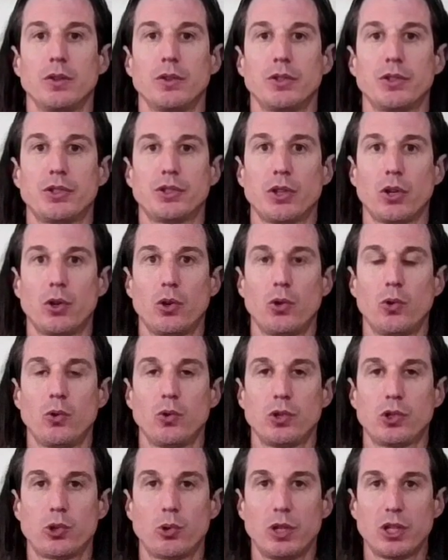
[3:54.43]
So
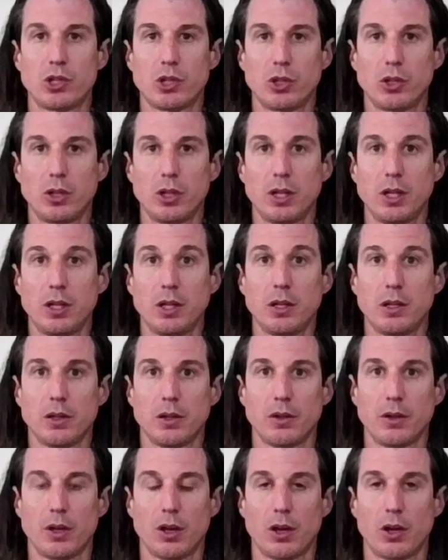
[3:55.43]
traditionally,
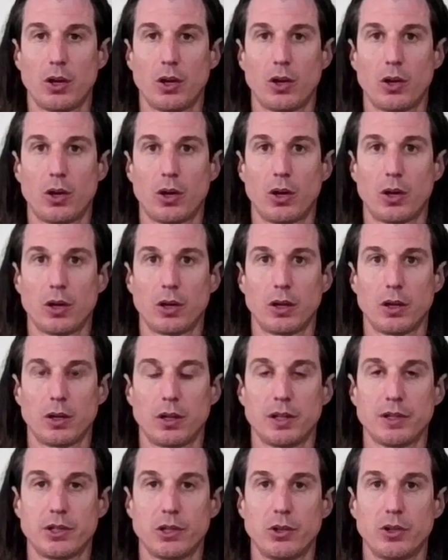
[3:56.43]
there are
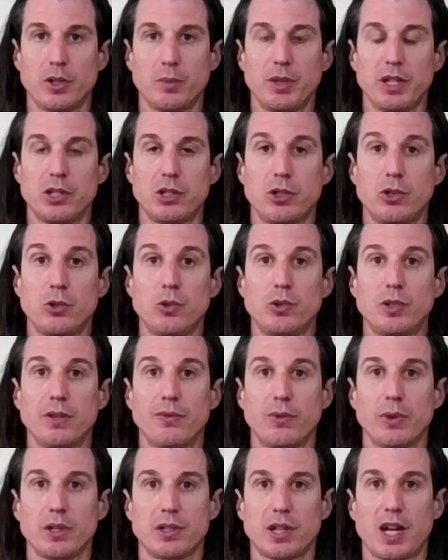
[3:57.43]
considered to be two
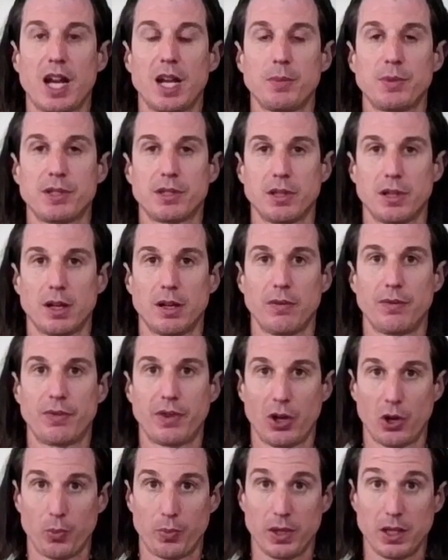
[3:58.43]
different types of
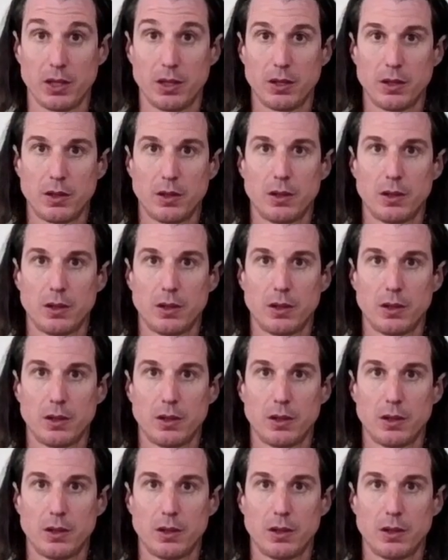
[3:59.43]
therapy.